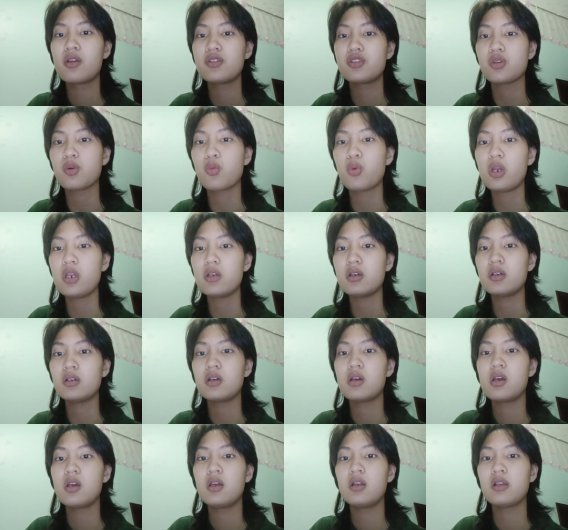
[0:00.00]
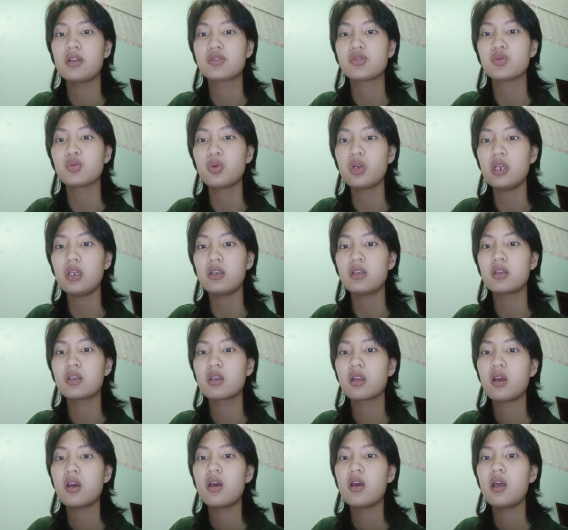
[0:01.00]
He's a winner, let's win.
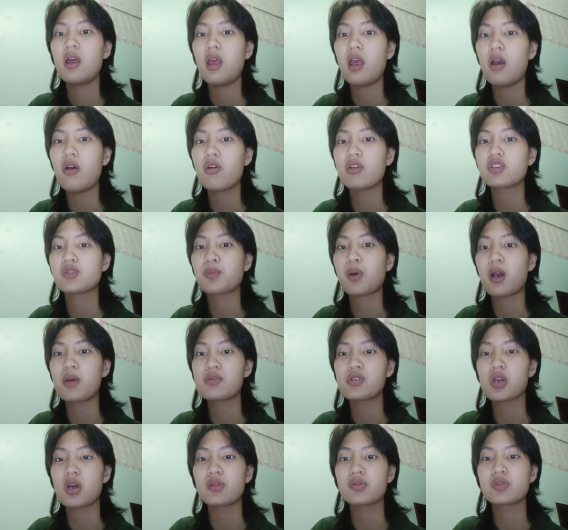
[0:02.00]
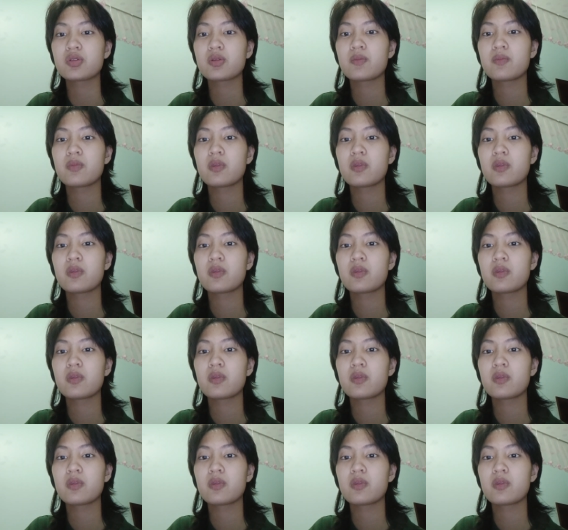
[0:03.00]
L has pouches.